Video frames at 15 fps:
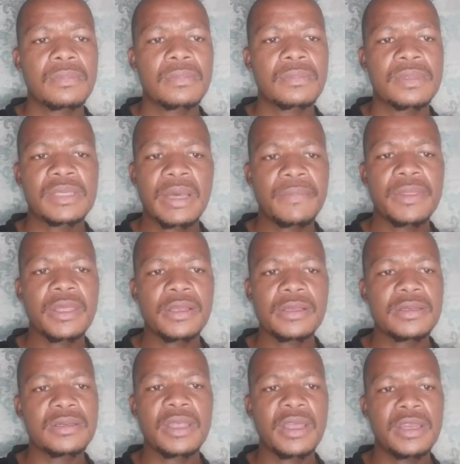some
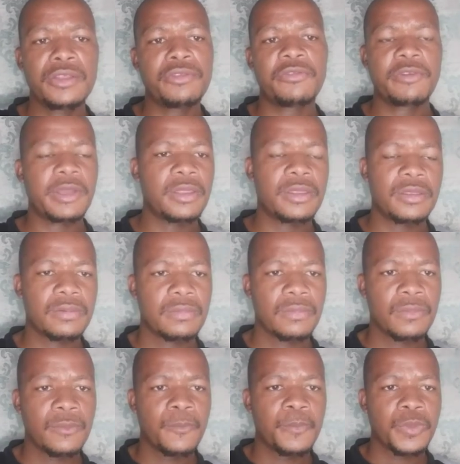things they need faith.
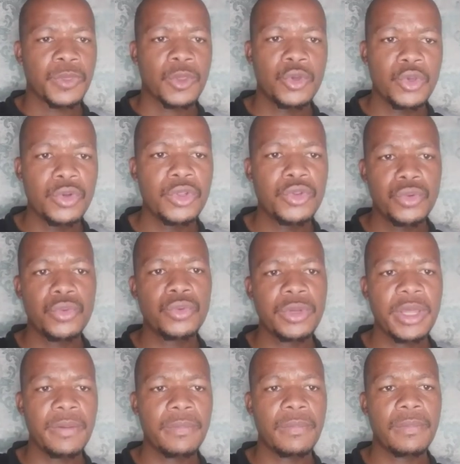You need to do
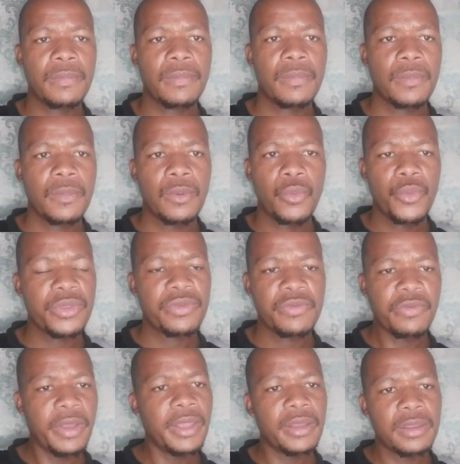them with
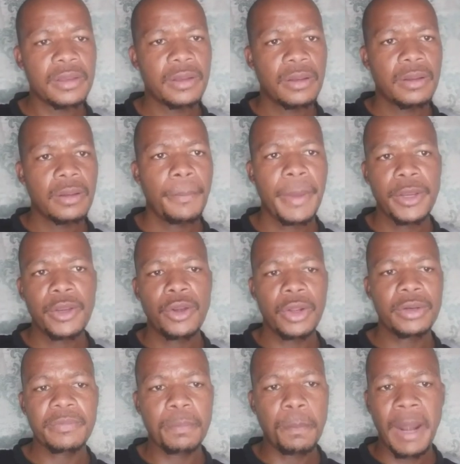faith, but
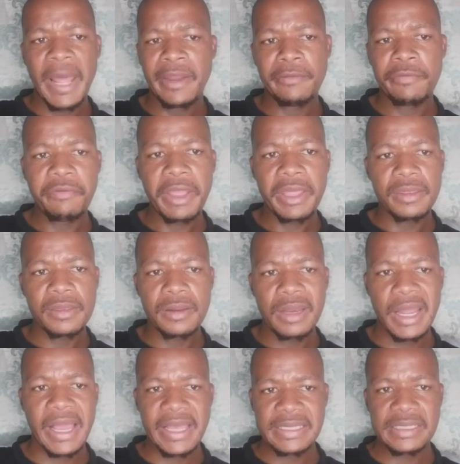not blind faith.
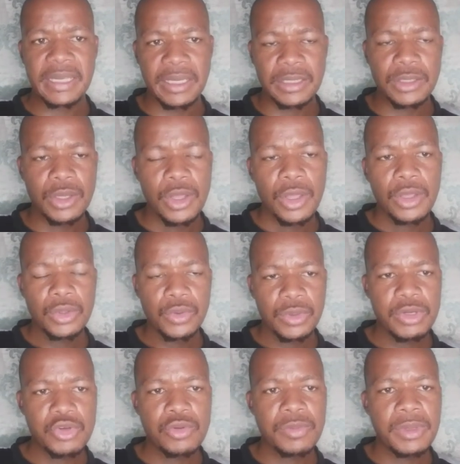Like I said, you
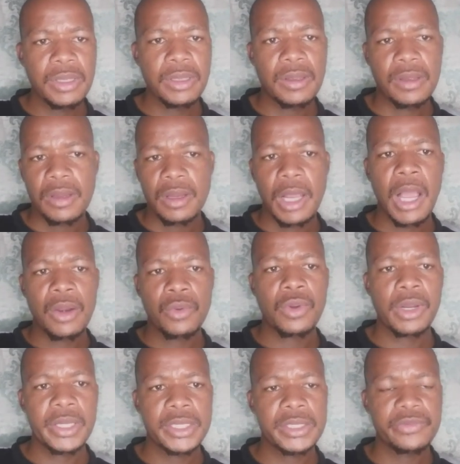need to be
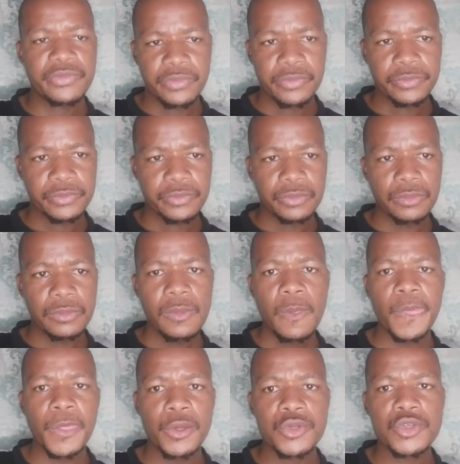calculative.
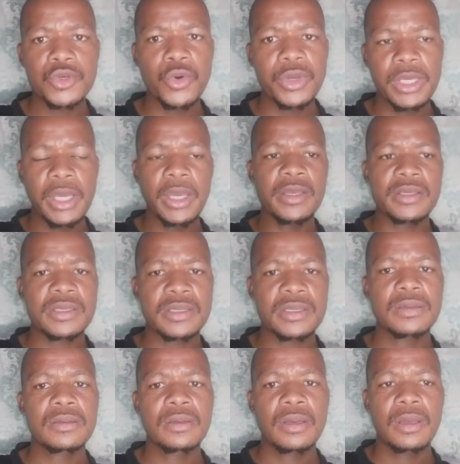So,
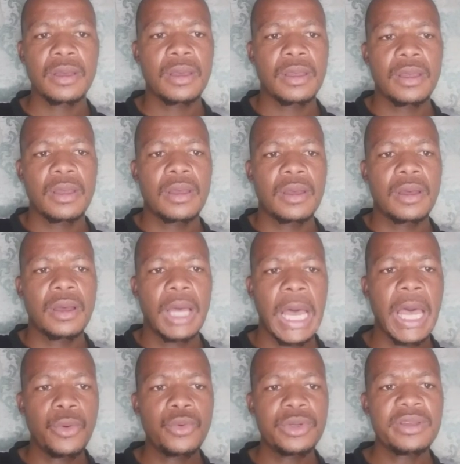yes,
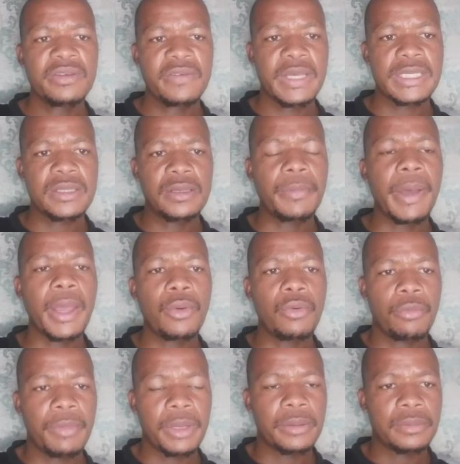I would invest in my
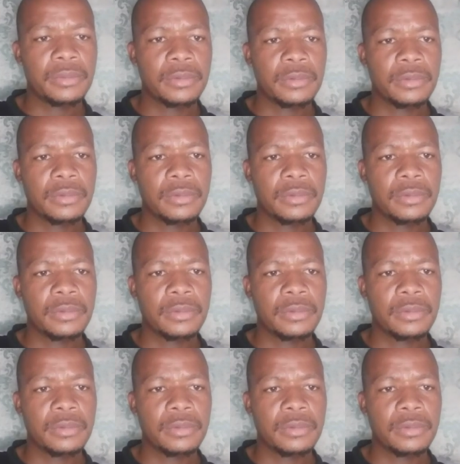woman,